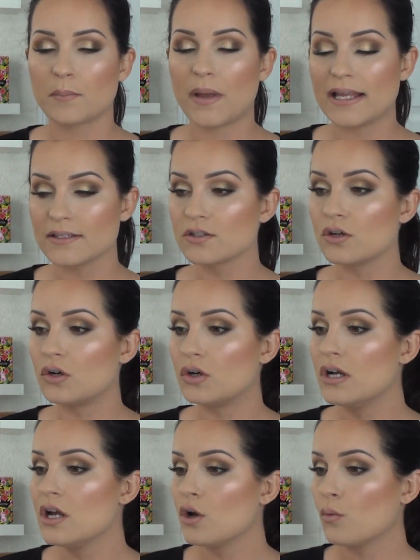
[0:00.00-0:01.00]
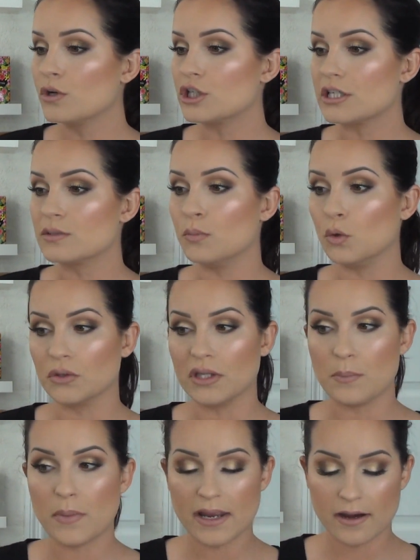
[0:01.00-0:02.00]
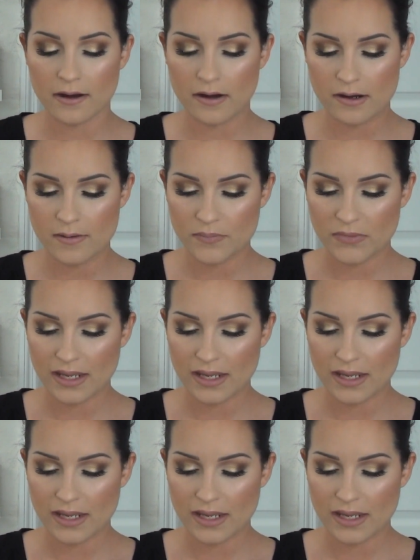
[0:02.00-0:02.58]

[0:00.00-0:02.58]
pencil, which is Boldly Bare.